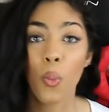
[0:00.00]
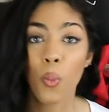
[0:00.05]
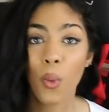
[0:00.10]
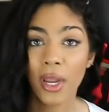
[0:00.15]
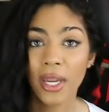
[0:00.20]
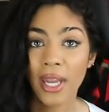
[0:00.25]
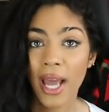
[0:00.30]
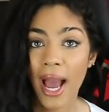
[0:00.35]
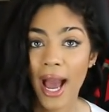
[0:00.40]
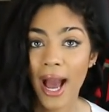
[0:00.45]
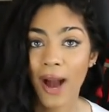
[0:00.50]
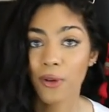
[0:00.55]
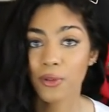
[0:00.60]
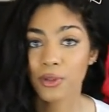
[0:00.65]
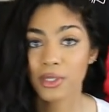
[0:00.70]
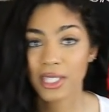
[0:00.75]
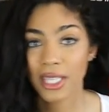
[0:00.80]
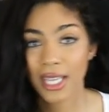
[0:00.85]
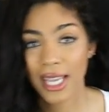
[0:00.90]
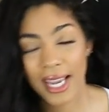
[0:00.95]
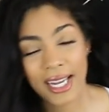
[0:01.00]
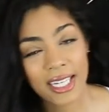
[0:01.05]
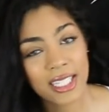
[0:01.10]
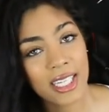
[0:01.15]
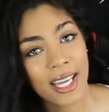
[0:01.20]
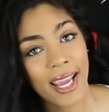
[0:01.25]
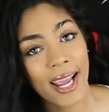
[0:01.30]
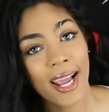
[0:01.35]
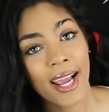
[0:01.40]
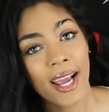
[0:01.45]
when out
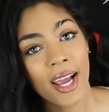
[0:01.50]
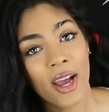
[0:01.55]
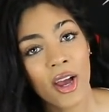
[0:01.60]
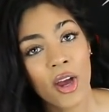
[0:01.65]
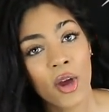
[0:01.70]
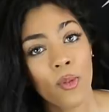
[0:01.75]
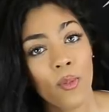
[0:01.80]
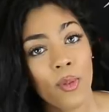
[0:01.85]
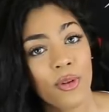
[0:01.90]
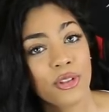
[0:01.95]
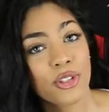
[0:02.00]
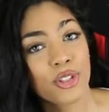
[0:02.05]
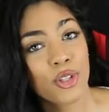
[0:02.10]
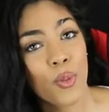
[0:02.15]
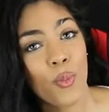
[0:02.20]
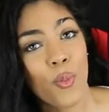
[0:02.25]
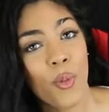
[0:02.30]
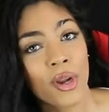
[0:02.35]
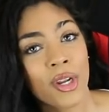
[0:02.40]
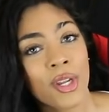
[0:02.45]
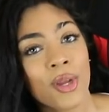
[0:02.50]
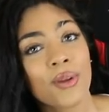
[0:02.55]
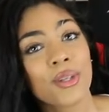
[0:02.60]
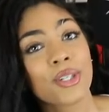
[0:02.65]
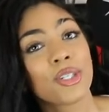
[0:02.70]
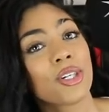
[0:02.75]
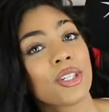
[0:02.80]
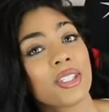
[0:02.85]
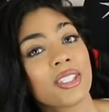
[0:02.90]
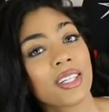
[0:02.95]
eating with someone who
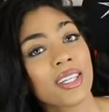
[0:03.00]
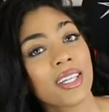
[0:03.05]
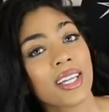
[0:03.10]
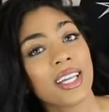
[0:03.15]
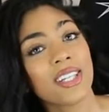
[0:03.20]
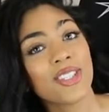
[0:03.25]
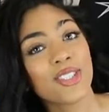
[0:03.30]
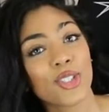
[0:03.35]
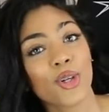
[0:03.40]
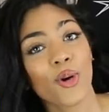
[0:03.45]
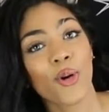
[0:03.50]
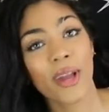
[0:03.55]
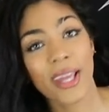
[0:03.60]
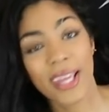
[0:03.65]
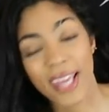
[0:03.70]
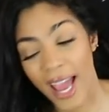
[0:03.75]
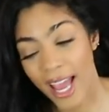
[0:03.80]
doesn't enjoy